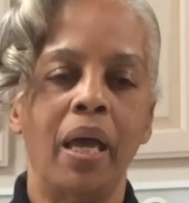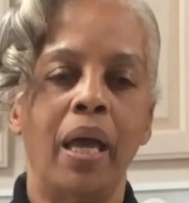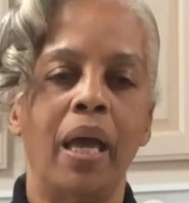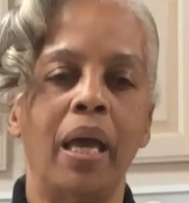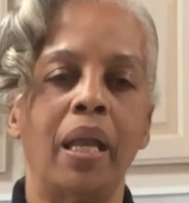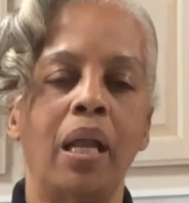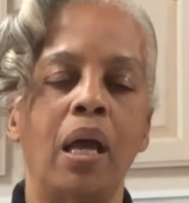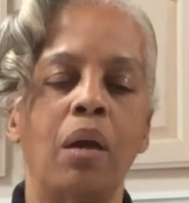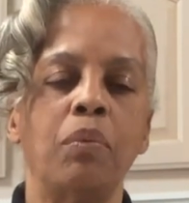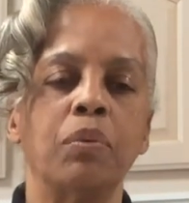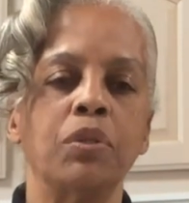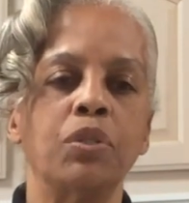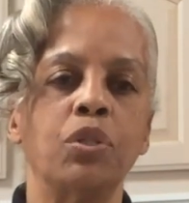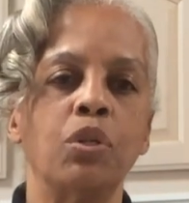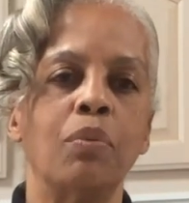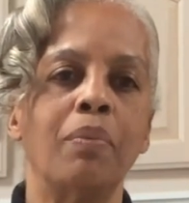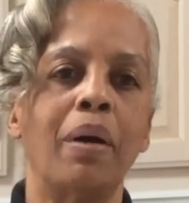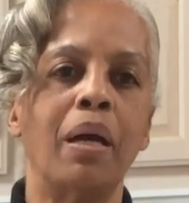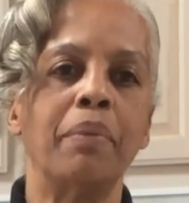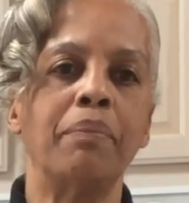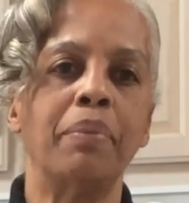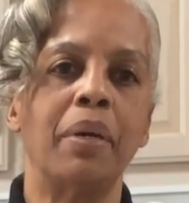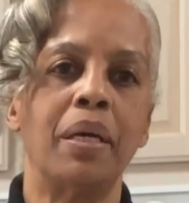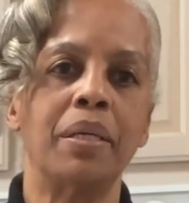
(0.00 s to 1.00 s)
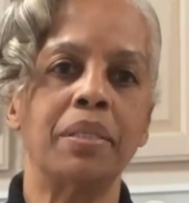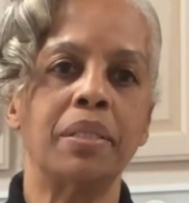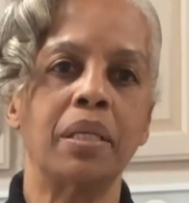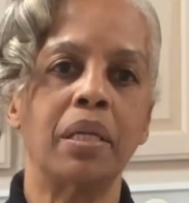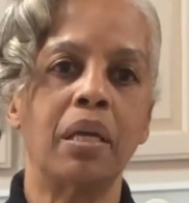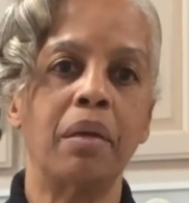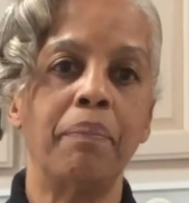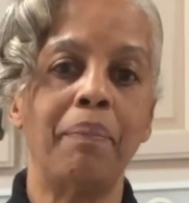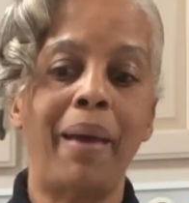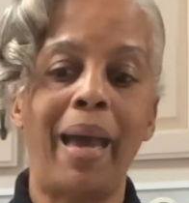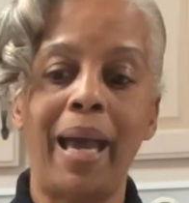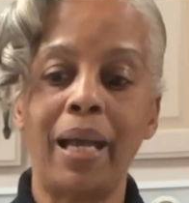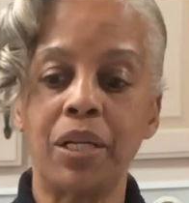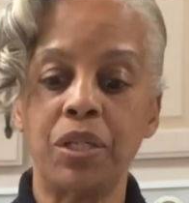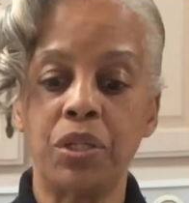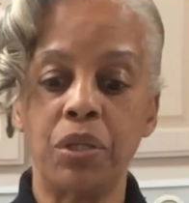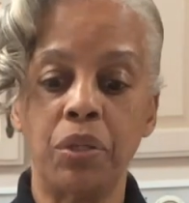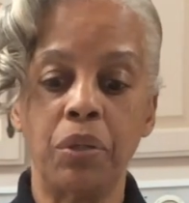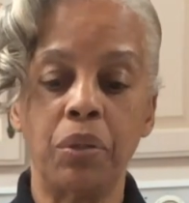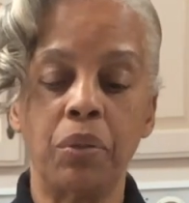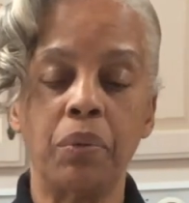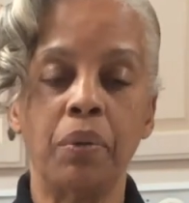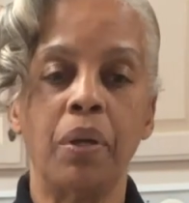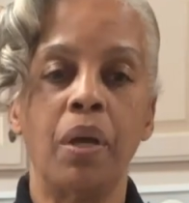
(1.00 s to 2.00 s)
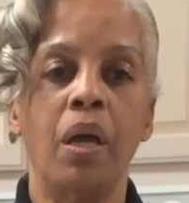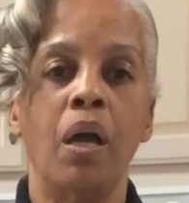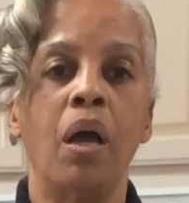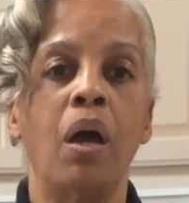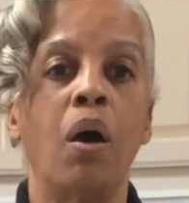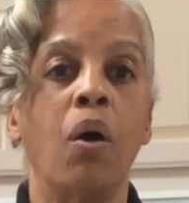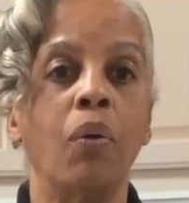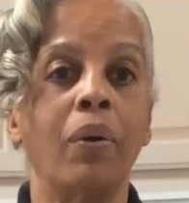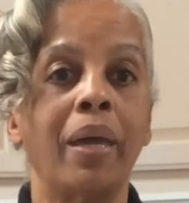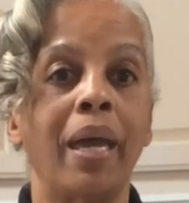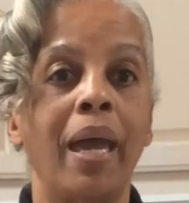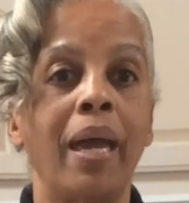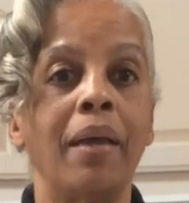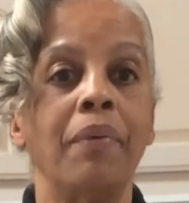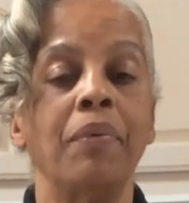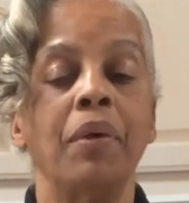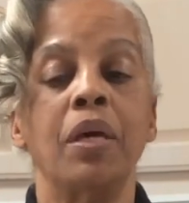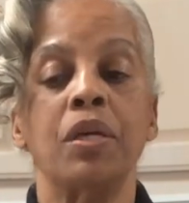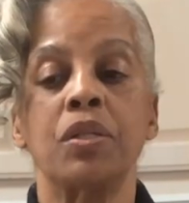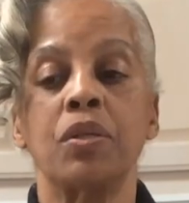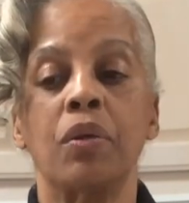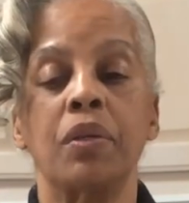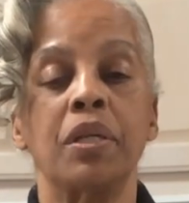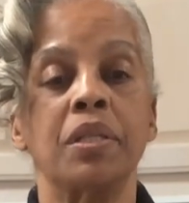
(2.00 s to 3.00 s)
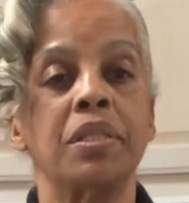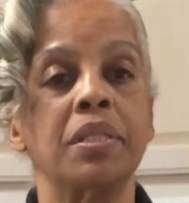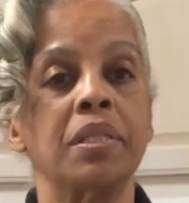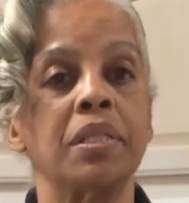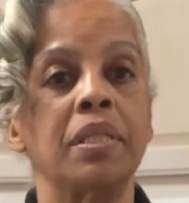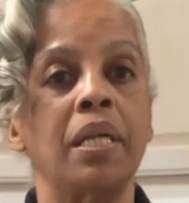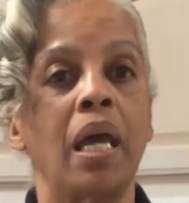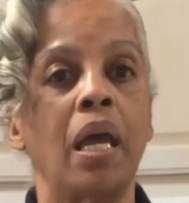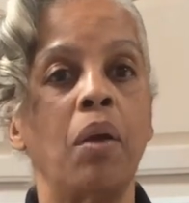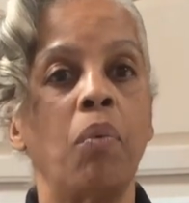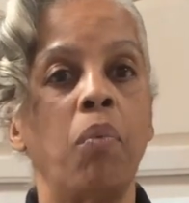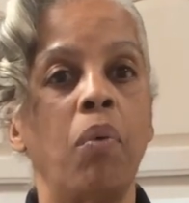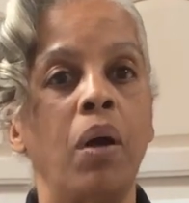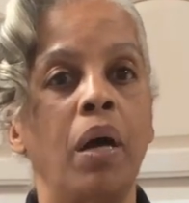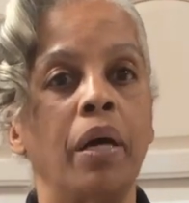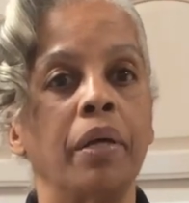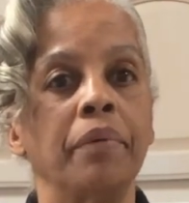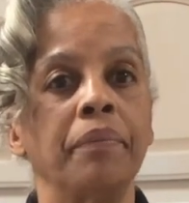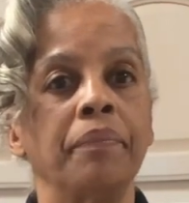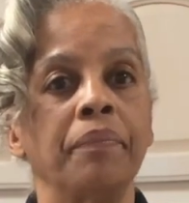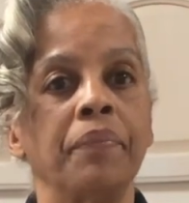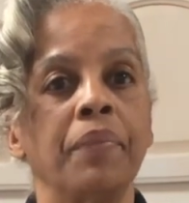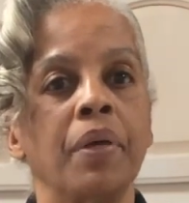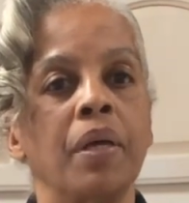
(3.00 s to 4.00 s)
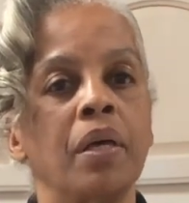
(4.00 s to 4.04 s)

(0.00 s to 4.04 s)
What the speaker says: And I will do my best to get back to you. Okay? So this is day 1,